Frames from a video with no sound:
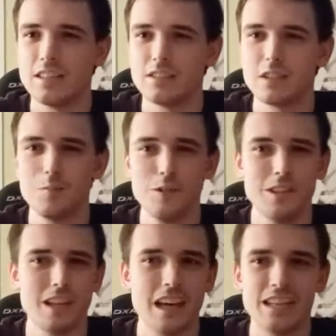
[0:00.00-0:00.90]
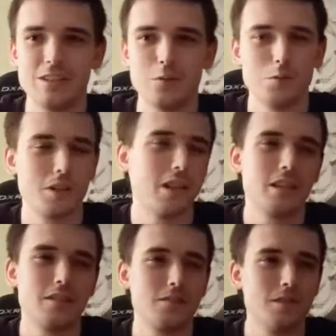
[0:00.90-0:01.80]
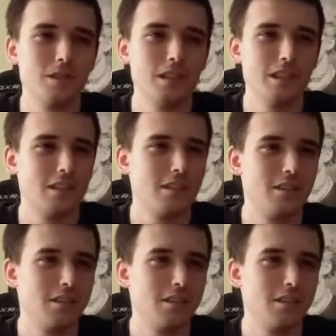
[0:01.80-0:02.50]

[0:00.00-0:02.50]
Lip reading: someone that I don't think really